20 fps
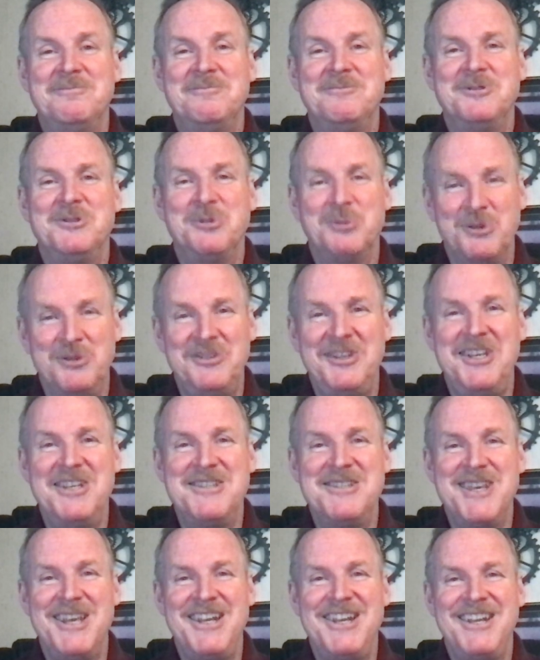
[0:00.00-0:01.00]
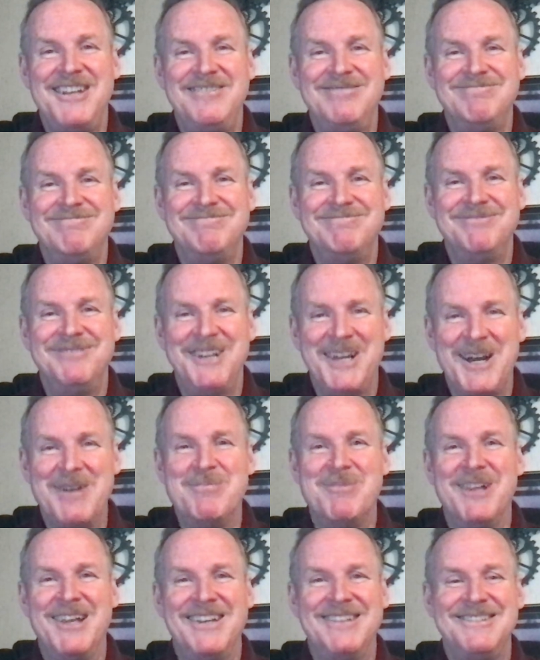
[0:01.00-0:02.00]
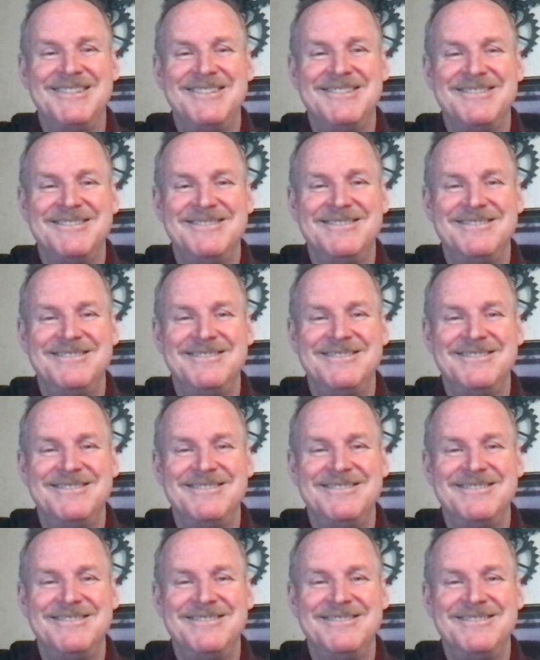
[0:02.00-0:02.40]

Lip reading: So we'll see you Sunday. God bless.